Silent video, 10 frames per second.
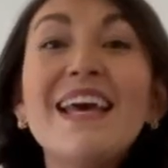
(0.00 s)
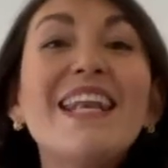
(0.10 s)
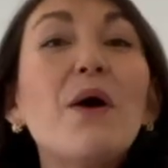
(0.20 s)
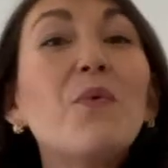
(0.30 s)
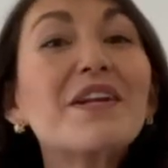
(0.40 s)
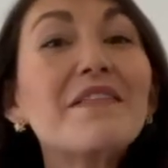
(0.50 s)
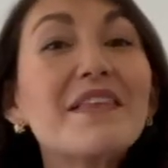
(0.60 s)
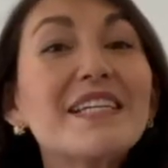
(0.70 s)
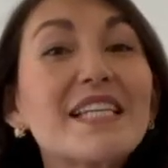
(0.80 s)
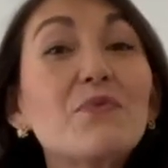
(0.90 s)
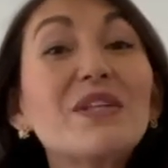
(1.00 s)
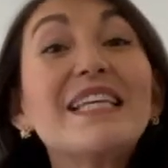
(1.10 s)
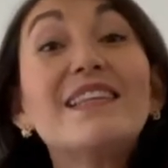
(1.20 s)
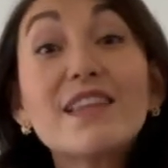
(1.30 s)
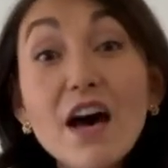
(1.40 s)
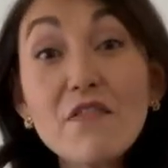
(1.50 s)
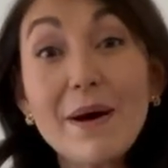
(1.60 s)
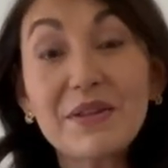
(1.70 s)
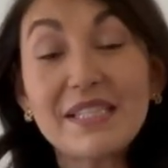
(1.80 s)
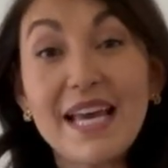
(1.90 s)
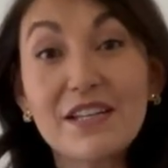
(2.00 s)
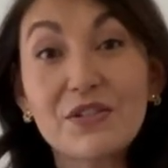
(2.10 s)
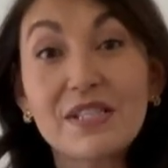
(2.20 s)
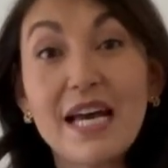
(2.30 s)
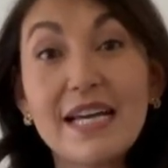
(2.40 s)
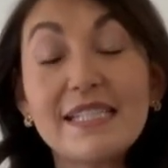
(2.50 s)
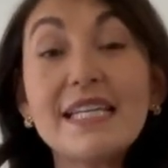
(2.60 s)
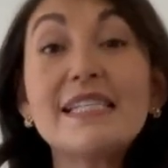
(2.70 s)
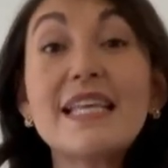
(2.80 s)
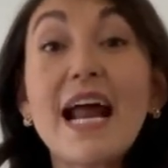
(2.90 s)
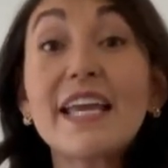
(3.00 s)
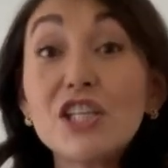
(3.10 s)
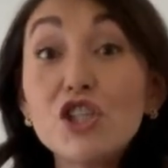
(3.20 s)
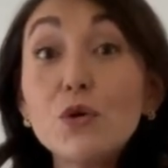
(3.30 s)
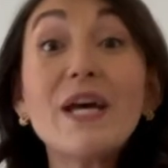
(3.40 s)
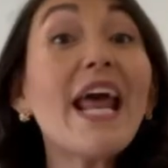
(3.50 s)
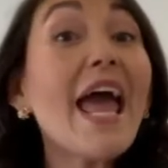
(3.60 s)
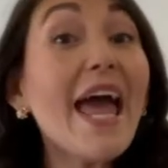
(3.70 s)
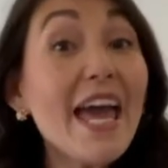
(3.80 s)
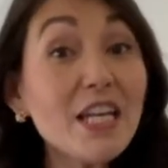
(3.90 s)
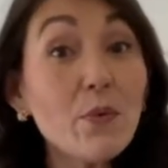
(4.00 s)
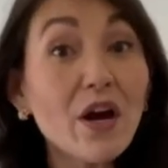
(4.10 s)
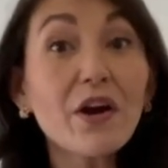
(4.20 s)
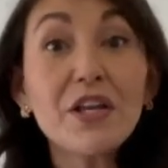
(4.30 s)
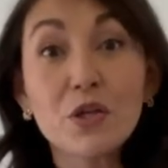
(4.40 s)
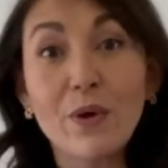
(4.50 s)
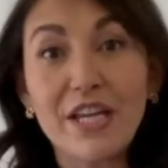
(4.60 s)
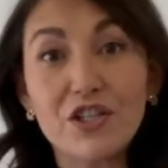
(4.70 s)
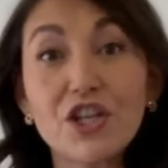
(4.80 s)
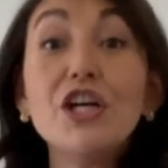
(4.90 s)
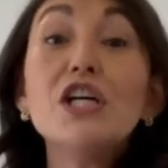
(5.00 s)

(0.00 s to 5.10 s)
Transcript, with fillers: Now, one of the things I really love about this exercise is that I can do it anywhere in the range.